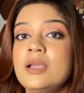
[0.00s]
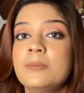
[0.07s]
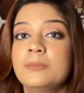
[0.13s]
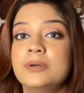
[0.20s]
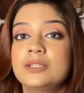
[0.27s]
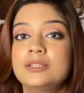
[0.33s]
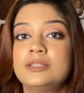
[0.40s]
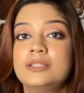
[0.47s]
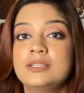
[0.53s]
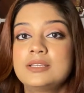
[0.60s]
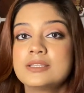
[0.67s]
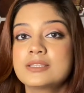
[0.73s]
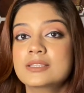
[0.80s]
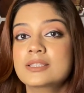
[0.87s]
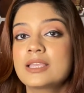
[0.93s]
but
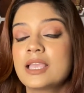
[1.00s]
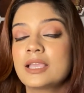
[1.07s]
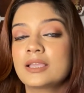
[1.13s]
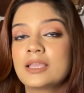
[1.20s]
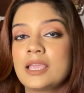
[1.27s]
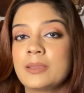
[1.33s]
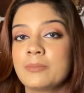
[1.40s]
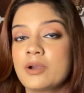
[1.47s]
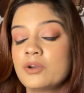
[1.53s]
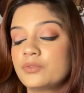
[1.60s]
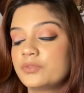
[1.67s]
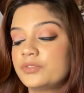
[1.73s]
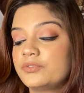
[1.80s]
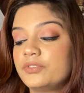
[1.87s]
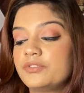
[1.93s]
this came out
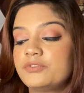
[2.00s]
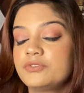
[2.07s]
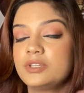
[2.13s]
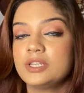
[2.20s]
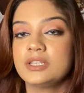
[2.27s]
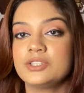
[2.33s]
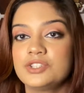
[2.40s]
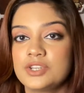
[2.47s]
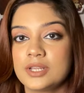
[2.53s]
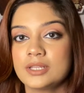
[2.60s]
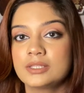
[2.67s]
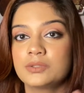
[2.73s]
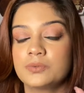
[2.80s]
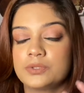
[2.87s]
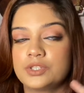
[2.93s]
with 15
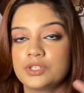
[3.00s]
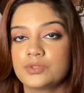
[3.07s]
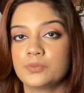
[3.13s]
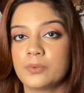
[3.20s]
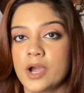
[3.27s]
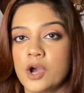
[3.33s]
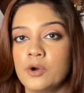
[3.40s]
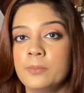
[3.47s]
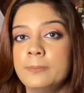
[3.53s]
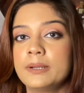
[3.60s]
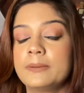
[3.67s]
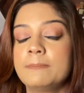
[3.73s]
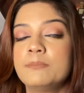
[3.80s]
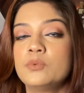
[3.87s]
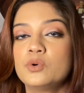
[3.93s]
shades, which is wow.
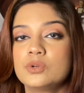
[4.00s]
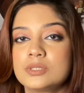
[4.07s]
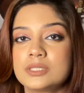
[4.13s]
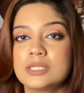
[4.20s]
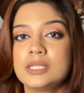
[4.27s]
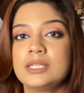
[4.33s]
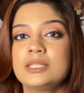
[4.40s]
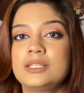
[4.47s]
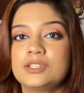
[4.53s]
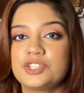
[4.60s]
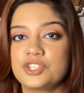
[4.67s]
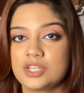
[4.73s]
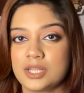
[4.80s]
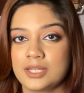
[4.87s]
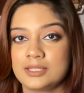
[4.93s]
But mostly the
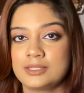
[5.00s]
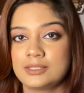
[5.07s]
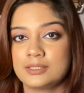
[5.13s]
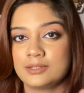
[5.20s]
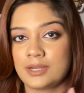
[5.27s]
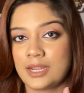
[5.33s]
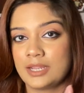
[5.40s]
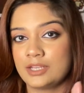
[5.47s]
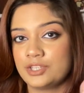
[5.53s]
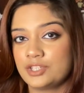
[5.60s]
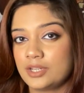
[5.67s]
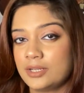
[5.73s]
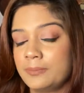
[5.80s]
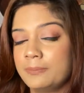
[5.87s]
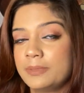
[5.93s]
shades range
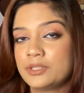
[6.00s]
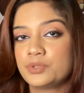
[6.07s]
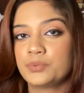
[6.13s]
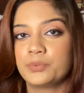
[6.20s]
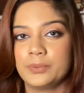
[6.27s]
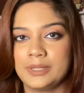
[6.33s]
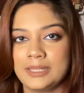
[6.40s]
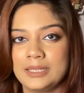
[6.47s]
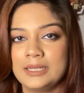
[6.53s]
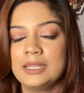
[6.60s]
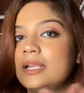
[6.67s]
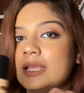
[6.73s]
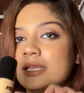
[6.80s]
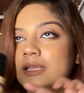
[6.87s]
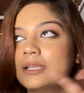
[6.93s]
in between,
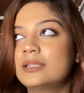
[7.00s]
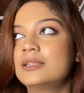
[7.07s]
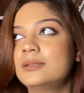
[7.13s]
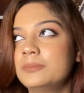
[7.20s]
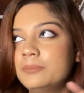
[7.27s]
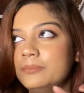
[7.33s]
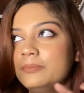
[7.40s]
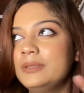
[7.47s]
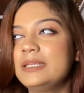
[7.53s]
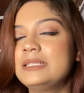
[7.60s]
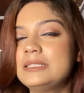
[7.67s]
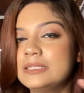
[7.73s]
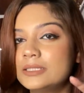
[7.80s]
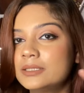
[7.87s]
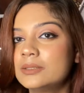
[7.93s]
like the
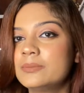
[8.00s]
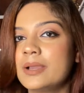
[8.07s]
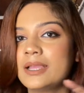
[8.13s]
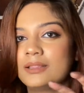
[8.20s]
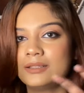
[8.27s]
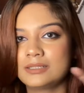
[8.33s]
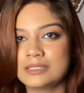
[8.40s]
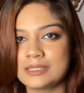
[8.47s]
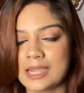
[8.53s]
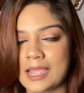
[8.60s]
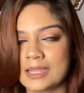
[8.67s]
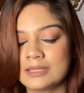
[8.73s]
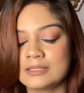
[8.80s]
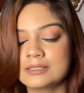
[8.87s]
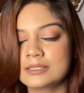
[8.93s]
medium and the
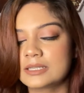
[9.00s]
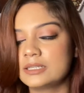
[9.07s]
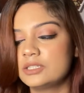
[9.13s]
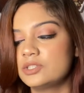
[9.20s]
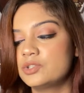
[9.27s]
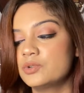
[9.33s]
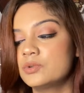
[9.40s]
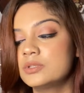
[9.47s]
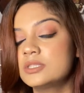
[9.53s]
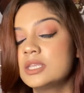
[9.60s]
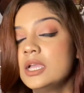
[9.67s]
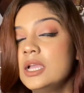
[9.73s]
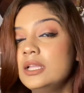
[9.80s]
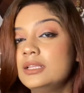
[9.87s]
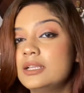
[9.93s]
tan skin tones.
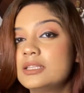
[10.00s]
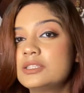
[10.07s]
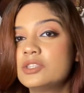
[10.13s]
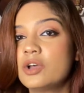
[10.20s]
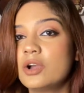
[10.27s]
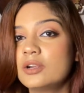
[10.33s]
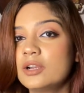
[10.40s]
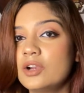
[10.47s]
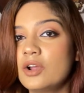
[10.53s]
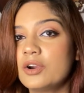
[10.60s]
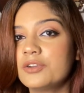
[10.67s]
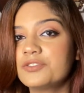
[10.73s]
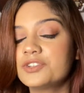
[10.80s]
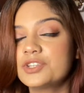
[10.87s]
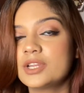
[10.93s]
There's not a lot
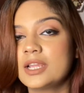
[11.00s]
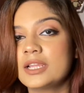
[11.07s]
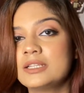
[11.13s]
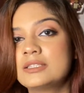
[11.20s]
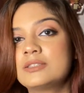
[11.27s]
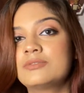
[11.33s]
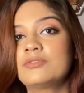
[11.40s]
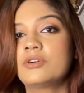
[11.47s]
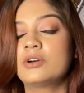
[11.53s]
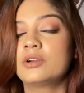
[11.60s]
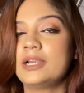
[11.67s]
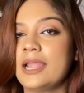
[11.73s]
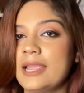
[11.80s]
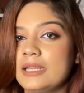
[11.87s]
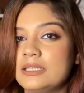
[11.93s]
of shades for
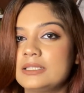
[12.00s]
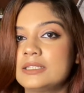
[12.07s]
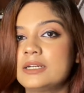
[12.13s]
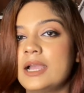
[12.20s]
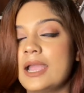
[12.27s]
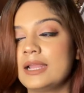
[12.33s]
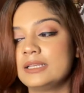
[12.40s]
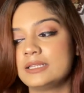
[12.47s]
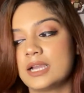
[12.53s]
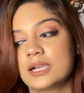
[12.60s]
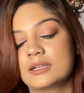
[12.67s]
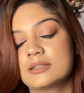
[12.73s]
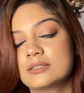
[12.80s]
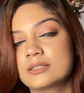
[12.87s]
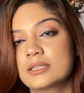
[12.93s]
lighter and
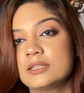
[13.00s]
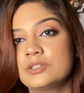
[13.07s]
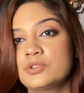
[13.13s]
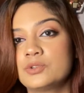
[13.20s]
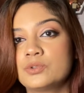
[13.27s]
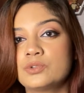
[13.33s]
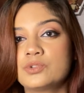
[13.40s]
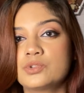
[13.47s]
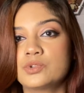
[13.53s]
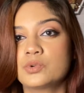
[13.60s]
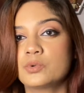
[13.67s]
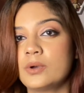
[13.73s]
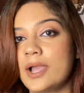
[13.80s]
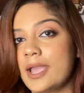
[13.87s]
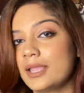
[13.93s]
darker skin tones,
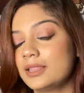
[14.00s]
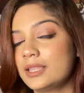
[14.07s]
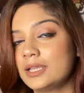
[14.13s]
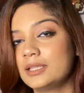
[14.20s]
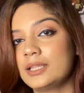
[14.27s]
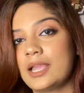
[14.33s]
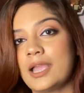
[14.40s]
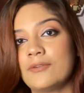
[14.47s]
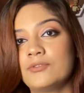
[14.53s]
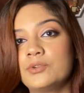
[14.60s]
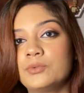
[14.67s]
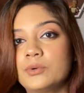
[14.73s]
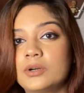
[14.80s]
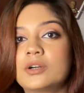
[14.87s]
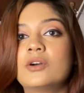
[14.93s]
so I think they have to
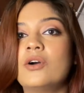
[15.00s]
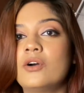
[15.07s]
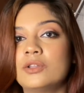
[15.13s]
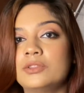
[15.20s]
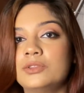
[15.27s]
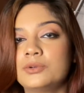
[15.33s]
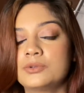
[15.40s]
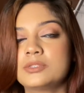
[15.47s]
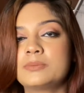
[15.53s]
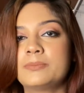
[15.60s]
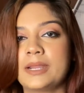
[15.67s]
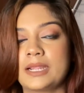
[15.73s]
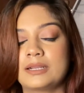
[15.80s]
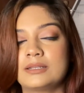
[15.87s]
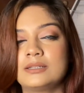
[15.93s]
work on those
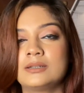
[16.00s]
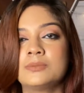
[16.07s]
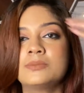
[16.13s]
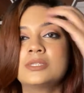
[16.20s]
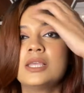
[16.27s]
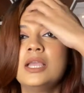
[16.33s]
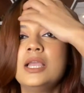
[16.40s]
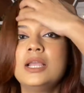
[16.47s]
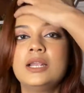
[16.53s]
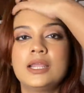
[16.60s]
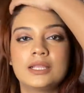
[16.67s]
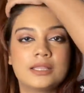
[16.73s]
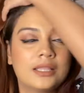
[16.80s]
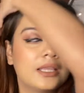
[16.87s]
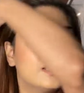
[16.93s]
spectrums.
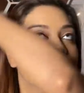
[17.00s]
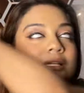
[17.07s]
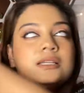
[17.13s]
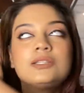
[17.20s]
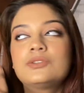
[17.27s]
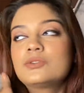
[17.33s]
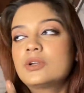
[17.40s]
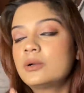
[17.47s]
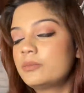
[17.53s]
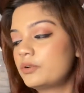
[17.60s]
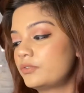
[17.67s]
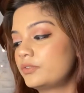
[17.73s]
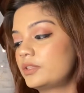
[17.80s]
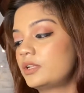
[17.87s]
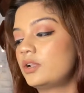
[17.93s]
Like, they need to come out
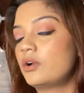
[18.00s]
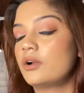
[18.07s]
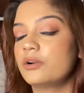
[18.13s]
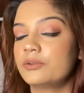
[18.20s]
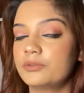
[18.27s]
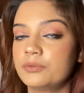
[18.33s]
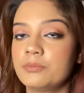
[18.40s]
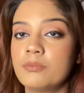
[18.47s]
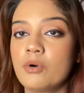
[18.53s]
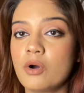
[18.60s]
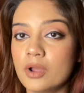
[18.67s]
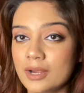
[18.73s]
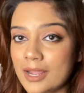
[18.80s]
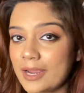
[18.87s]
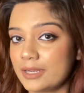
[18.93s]
with a lot
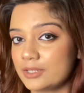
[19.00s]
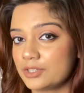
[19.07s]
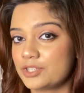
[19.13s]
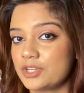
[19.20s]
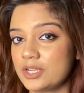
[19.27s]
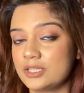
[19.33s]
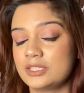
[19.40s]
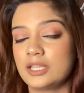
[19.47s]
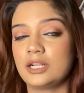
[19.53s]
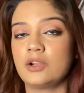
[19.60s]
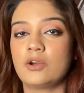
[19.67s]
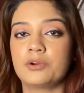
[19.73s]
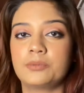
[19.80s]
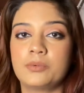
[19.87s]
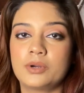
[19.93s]
more lighter shades and a
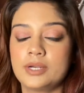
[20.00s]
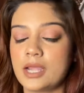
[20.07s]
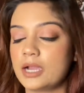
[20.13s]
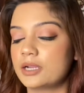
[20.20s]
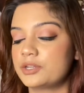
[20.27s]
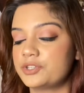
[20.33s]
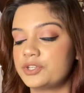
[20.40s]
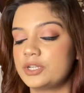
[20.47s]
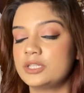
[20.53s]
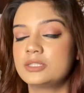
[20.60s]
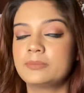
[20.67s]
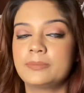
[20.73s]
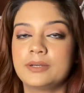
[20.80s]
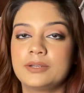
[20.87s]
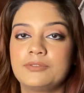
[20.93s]
lot more darker shades,
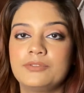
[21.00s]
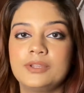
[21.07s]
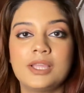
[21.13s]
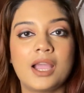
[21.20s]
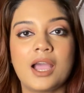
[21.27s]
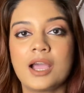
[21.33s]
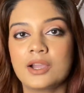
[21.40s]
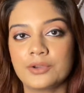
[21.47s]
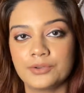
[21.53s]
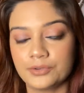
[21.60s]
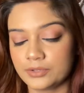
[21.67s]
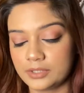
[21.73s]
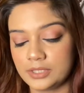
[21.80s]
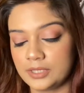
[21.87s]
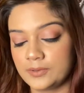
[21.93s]
but we are going
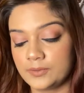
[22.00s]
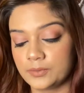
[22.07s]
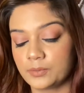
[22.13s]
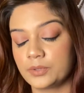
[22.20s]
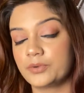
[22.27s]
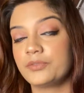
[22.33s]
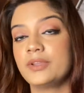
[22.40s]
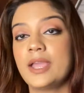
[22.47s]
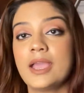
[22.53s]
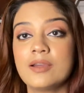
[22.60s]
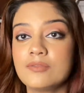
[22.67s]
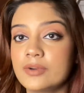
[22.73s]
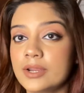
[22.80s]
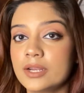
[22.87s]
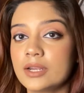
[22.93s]
to deal with what we have
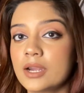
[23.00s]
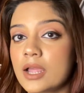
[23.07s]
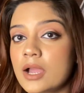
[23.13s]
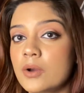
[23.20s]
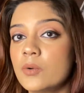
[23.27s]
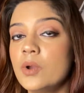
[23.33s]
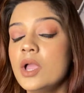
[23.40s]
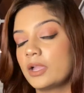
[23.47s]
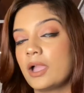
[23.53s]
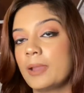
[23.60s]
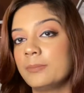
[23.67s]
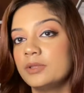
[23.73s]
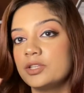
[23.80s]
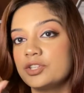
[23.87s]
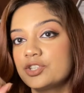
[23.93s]
right now.
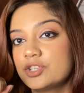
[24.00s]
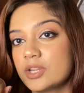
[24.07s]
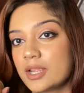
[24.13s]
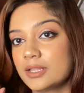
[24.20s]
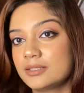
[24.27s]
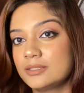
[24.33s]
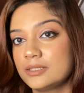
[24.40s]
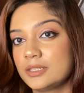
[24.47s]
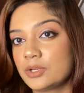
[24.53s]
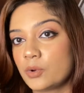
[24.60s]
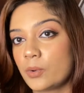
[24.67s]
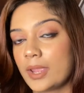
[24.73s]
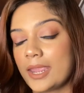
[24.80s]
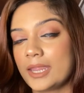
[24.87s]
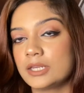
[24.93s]
I'm the shade
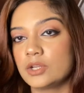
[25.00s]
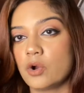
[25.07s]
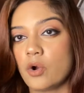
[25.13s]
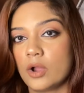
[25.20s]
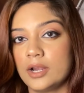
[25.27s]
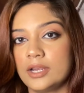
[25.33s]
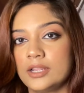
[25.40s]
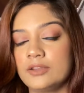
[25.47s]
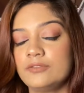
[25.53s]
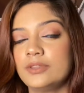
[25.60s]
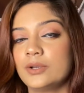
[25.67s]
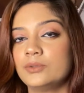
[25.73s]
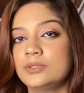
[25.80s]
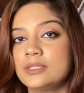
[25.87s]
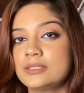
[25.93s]
08 Olive.
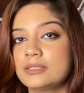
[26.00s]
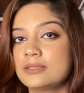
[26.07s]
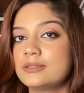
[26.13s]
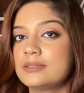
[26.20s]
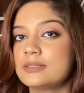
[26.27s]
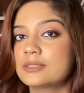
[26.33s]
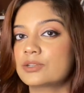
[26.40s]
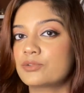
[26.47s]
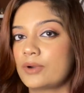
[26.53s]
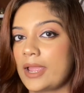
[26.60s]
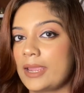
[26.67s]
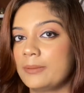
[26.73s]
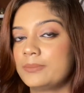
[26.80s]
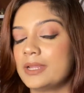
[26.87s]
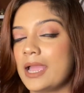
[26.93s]
Now this is
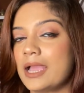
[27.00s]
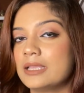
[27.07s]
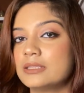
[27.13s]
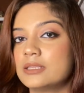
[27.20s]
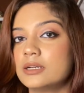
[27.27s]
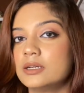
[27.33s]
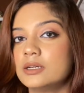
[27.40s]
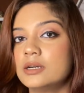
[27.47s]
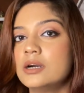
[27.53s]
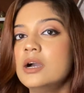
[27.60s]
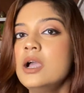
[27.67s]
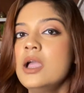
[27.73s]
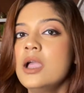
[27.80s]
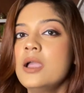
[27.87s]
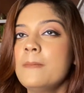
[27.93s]
described as a
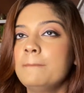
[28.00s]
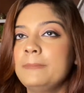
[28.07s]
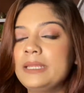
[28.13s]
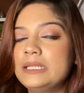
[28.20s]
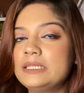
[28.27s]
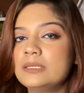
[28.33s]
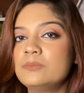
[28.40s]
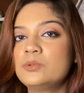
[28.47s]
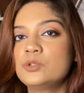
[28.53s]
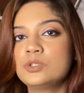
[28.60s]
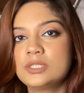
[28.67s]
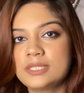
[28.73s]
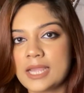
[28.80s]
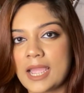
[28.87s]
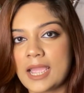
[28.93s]
medium to
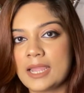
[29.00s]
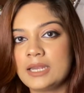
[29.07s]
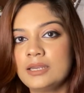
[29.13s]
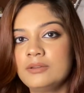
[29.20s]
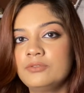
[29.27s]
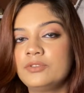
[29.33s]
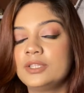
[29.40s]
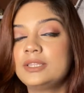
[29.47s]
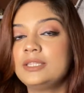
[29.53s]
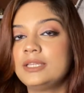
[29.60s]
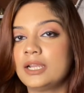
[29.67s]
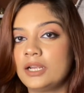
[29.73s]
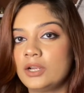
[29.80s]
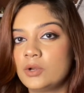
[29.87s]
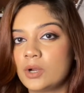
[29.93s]
tan with
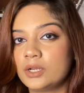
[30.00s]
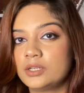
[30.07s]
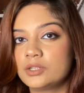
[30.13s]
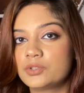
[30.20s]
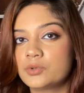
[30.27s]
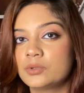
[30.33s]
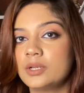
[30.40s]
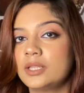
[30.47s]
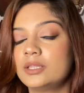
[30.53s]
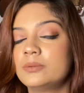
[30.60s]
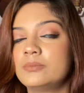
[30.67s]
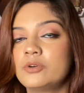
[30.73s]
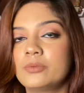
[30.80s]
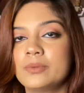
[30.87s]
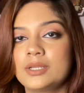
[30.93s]
yellow undertone, and the
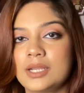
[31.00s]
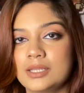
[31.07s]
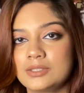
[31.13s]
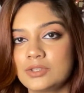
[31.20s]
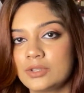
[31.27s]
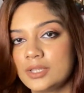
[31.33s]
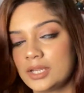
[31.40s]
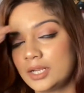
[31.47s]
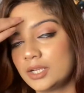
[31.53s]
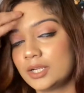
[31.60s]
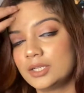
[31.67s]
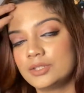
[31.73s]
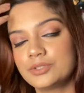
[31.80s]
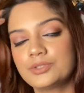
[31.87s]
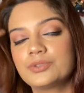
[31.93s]
moment I saw yellow
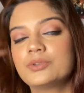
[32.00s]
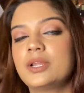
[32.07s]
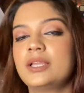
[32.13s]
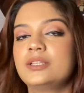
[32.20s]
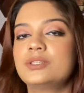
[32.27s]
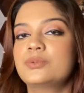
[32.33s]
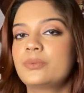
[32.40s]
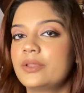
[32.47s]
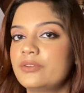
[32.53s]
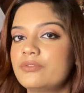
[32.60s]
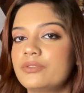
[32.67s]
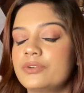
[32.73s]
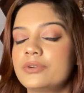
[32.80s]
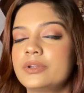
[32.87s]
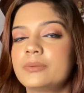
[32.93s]
undertone, I just went
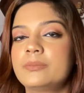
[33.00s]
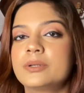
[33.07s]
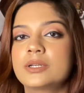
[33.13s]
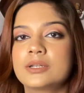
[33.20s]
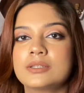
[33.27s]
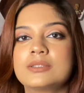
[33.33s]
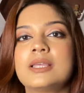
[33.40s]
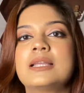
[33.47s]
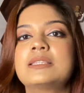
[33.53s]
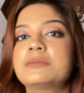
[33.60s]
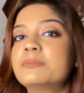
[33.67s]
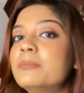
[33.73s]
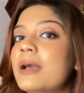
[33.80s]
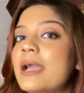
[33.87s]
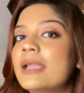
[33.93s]
for it because that's
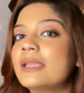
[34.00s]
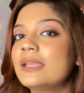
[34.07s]
my